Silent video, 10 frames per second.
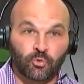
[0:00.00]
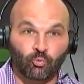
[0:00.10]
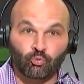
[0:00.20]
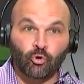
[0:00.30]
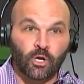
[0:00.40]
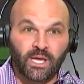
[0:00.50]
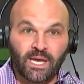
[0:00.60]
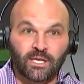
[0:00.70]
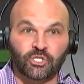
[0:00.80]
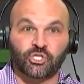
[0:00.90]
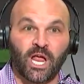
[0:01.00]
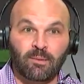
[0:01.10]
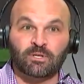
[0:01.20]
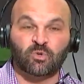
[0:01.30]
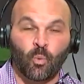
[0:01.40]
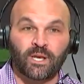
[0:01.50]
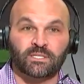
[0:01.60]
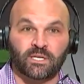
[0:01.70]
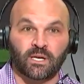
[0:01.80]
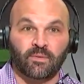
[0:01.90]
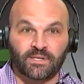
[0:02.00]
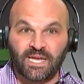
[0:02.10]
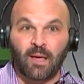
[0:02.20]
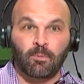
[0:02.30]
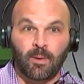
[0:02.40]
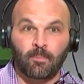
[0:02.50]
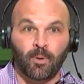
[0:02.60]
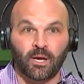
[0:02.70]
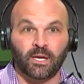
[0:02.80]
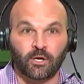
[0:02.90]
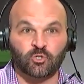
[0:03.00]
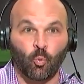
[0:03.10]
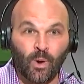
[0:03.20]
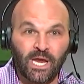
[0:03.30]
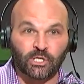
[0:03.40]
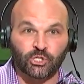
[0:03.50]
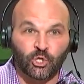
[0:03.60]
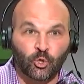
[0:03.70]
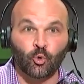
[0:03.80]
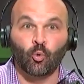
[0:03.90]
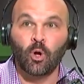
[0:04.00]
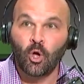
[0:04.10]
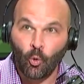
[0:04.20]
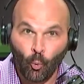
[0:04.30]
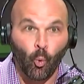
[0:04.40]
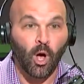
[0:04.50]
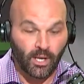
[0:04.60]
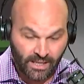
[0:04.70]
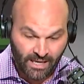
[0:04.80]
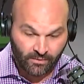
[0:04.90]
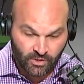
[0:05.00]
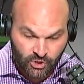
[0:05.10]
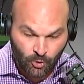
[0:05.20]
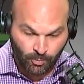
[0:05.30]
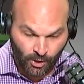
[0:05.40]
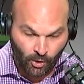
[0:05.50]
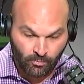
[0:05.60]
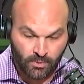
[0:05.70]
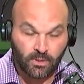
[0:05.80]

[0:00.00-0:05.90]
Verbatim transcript: Rookie Jameis Winston and the Tampa Bay Buccaneers week two won in the Superdome.